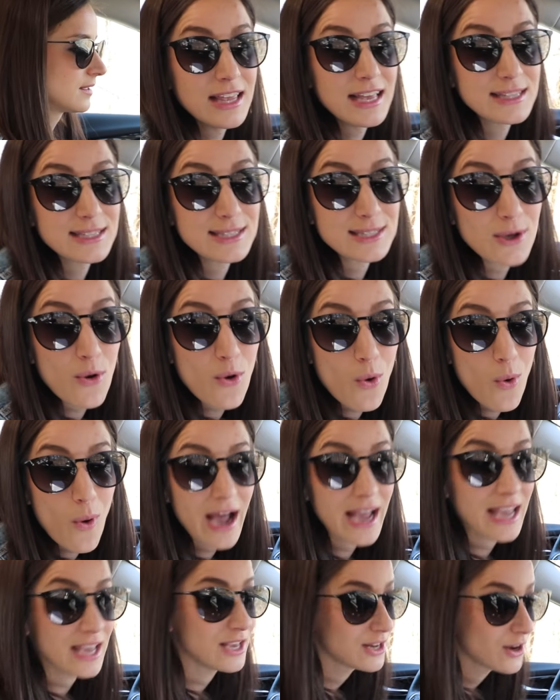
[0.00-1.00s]
it's so
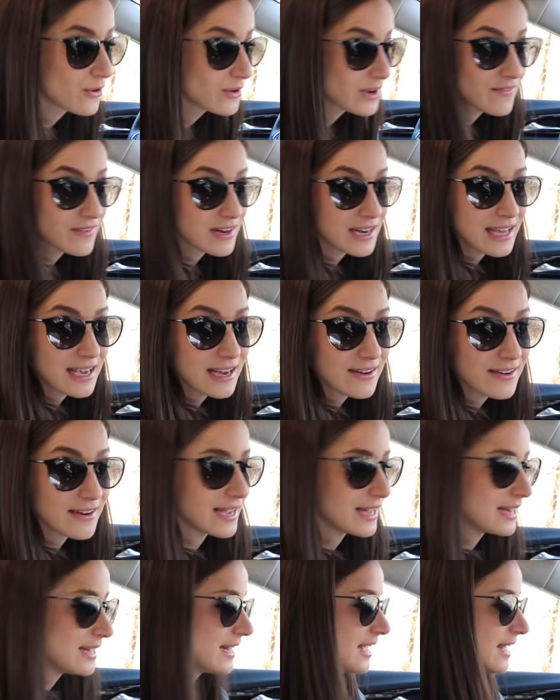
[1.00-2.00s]
quiet, you don't even hear
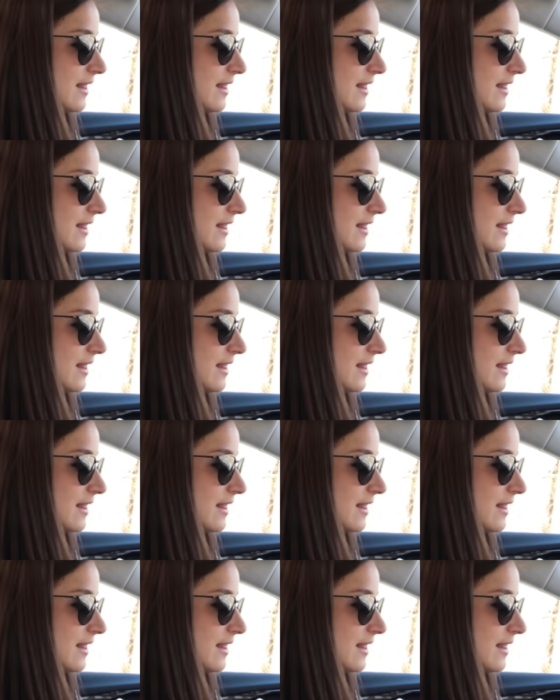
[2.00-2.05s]
it.